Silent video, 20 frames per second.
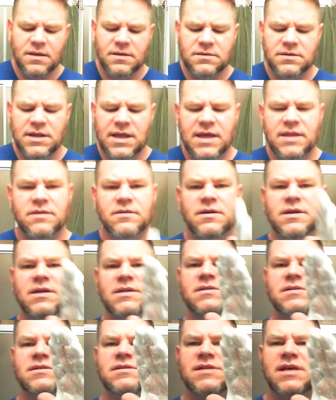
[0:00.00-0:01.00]
Leather
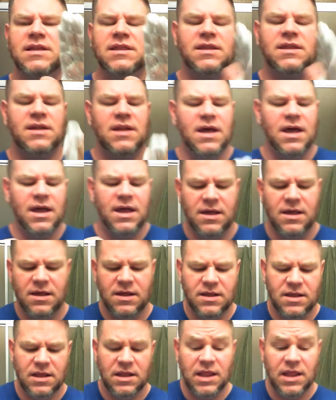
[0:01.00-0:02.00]
is a scent that I
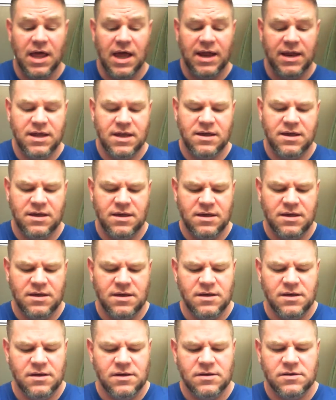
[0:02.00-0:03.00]
like,
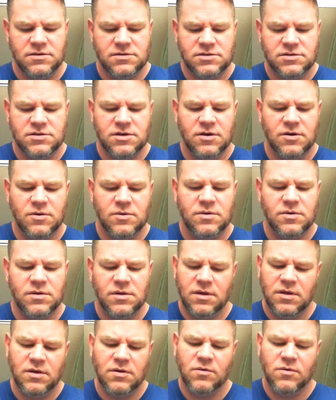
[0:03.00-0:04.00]
so
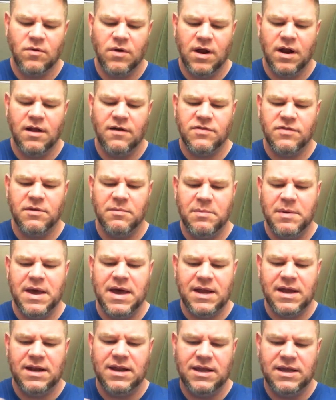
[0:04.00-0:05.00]
right off the
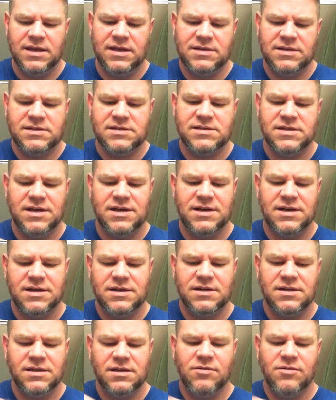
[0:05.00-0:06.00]
bat it
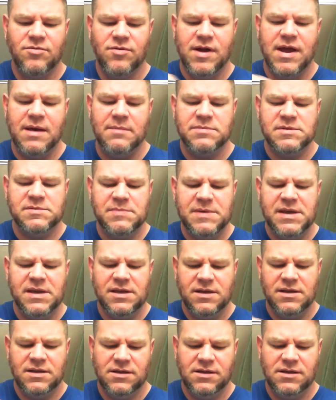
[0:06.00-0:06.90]
grabs me.